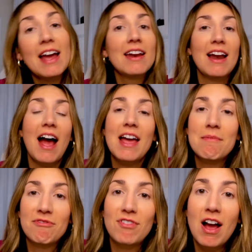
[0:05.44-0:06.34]
and I
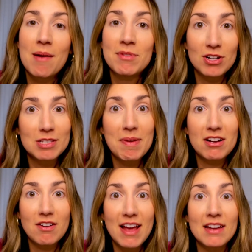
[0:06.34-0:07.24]
am from
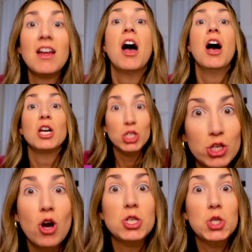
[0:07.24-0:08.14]

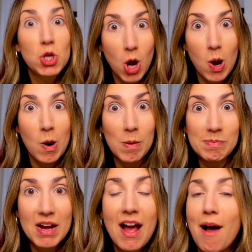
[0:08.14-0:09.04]

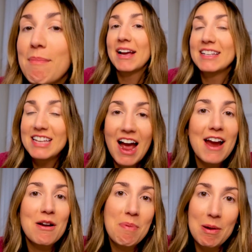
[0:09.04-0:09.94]
nursemegrn.com. My
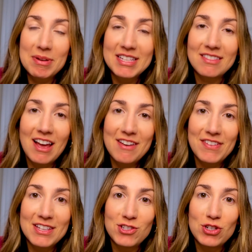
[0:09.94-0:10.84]
entire purpose in life
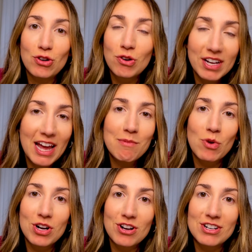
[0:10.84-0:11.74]
is to create
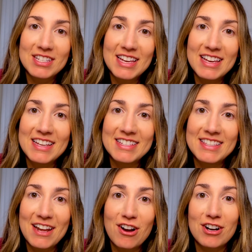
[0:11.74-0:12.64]
more nurses
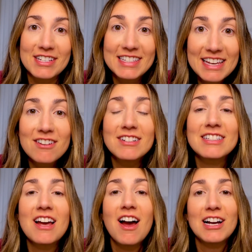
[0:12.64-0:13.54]
that are
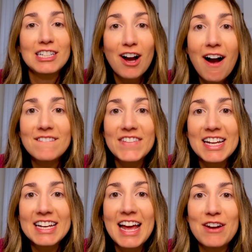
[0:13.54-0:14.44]
skilled,
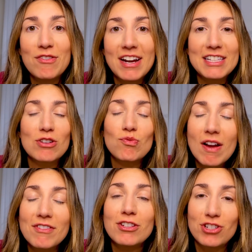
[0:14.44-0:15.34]
confident, and ready to
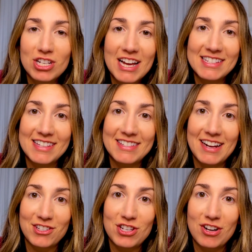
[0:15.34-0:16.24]
revolutionize this
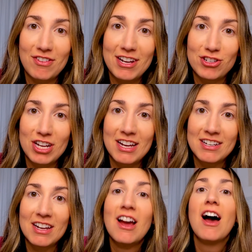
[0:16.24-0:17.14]
next
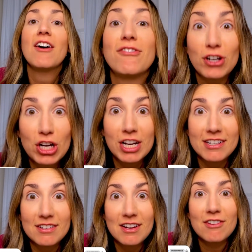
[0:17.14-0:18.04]
generation for
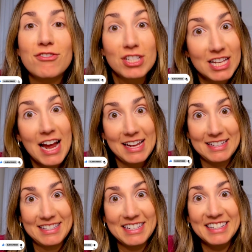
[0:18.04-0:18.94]
good, for science.